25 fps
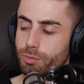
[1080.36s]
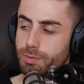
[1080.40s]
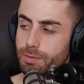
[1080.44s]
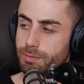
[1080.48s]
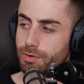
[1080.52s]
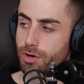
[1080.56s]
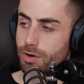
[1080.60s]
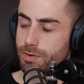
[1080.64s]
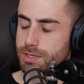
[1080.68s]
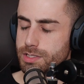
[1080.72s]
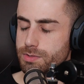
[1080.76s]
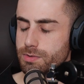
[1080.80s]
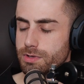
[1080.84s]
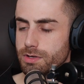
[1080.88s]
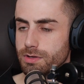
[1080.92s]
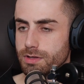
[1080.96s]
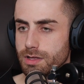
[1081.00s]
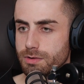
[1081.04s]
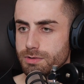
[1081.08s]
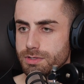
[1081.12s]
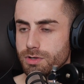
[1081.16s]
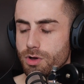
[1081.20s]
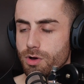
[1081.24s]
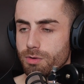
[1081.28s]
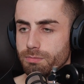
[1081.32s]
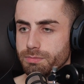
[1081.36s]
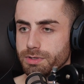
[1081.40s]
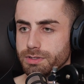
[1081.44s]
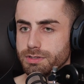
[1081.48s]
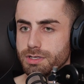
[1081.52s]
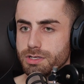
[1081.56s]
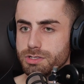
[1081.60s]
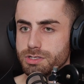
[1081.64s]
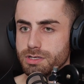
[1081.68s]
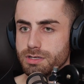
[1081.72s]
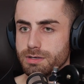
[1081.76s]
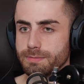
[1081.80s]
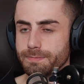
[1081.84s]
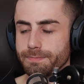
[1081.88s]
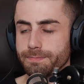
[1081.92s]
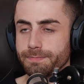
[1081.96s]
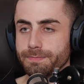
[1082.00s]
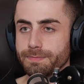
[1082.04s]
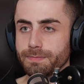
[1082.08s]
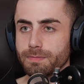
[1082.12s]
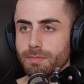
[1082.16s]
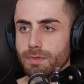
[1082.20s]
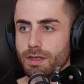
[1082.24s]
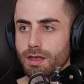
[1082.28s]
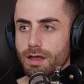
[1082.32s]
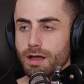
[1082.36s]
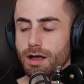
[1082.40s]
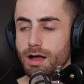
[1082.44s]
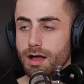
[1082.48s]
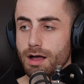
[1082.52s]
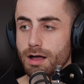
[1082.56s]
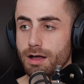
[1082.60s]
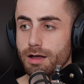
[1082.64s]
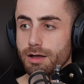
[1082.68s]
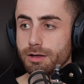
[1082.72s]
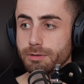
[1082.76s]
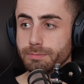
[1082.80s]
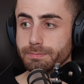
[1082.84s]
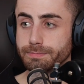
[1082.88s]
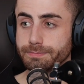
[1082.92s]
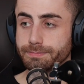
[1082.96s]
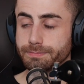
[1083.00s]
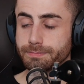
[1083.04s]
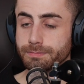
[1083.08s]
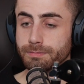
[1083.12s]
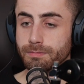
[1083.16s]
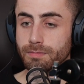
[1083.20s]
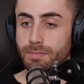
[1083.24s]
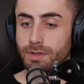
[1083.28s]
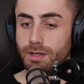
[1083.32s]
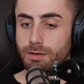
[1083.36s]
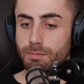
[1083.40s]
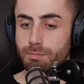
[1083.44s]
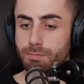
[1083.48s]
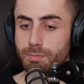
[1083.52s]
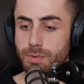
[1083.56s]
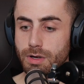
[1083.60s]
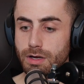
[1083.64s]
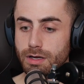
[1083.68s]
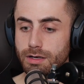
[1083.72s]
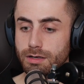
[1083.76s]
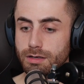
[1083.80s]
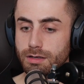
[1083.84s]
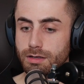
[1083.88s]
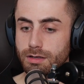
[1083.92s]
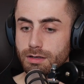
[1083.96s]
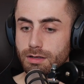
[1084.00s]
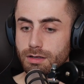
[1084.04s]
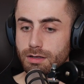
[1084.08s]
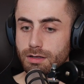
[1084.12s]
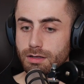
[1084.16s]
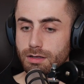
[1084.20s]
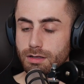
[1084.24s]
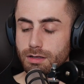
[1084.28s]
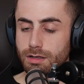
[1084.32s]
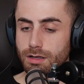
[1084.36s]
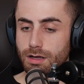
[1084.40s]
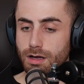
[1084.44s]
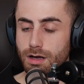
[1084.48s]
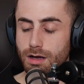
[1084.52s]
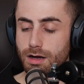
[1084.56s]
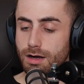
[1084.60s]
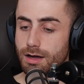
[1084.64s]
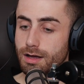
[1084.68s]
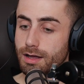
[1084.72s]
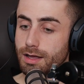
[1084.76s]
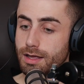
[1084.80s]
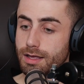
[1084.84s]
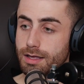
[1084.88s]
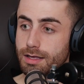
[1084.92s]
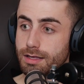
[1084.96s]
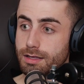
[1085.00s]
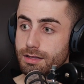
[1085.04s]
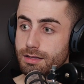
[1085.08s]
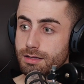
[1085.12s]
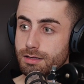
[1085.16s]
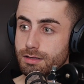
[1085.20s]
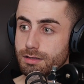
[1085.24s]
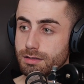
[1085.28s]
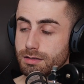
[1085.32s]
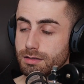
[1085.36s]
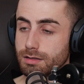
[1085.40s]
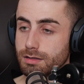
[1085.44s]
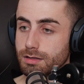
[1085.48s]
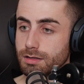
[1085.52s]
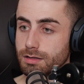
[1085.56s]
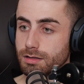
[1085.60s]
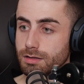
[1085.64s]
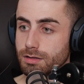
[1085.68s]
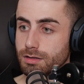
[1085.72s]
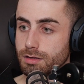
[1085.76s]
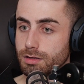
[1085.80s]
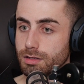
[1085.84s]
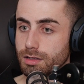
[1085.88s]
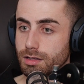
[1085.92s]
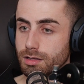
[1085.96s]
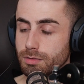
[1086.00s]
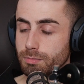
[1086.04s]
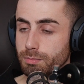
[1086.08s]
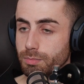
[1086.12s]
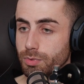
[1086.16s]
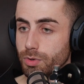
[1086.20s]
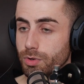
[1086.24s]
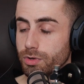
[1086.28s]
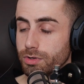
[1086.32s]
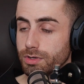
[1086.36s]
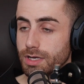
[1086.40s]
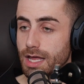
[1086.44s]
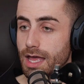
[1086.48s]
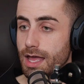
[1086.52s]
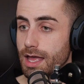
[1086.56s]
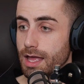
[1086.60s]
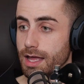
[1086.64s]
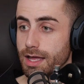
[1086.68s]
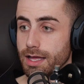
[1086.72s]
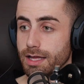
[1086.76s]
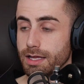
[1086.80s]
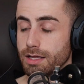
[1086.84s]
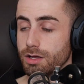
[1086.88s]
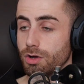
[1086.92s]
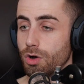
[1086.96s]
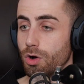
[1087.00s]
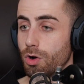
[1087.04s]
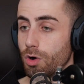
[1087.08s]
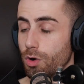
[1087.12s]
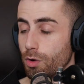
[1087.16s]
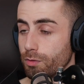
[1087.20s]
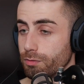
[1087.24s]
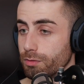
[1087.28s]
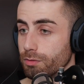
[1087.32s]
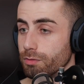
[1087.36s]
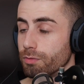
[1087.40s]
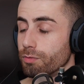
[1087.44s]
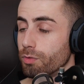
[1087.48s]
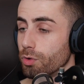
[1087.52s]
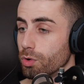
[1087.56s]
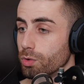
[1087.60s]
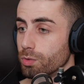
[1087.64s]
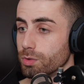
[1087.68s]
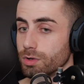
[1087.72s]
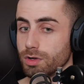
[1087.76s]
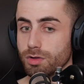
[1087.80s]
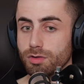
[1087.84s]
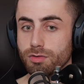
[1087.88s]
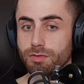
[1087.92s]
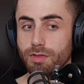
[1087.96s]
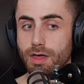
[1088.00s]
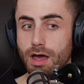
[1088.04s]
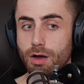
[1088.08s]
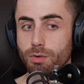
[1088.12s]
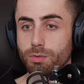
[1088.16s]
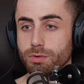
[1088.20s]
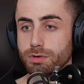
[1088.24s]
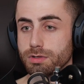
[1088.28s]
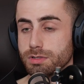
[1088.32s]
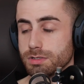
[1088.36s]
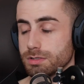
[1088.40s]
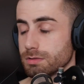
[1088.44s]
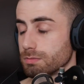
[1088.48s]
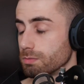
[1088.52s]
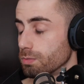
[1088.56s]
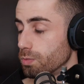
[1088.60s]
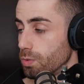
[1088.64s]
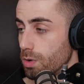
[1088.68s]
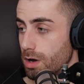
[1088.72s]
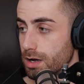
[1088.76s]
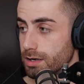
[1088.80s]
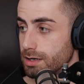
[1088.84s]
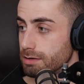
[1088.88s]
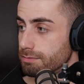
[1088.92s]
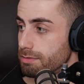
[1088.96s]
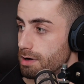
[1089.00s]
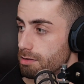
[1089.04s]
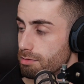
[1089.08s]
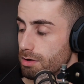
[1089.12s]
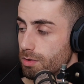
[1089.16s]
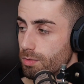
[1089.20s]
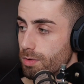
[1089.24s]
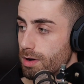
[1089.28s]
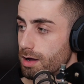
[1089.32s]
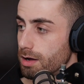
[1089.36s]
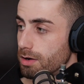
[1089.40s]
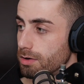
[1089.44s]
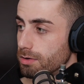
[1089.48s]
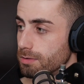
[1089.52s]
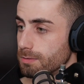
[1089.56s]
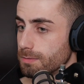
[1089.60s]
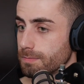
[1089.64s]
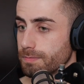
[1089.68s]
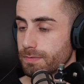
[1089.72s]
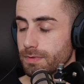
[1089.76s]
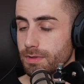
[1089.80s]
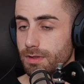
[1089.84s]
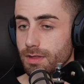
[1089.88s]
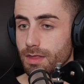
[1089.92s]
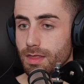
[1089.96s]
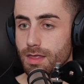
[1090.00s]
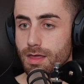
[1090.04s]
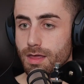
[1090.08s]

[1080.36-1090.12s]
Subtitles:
the more people go in. So I knew there was competition. But I put a offer forward that was worded very well,